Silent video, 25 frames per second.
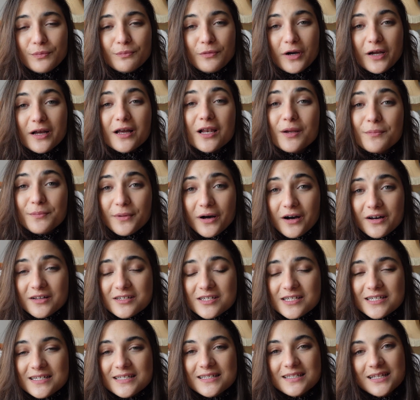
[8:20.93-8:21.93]
My
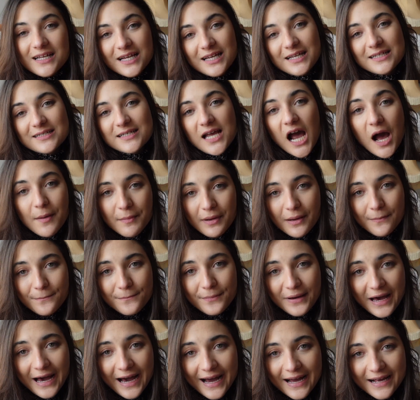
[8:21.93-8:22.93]
clematis is coming
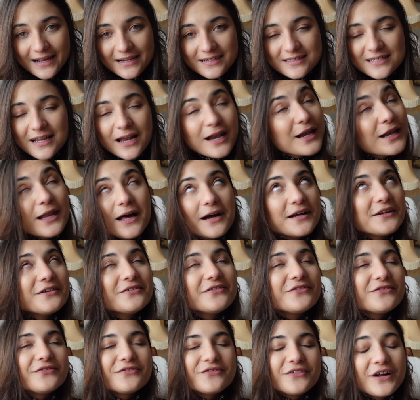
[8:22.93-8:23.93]
back to
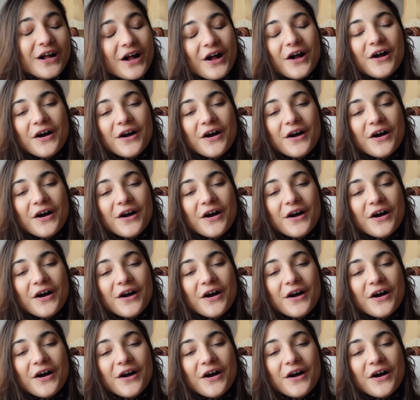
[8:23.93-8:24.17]
life.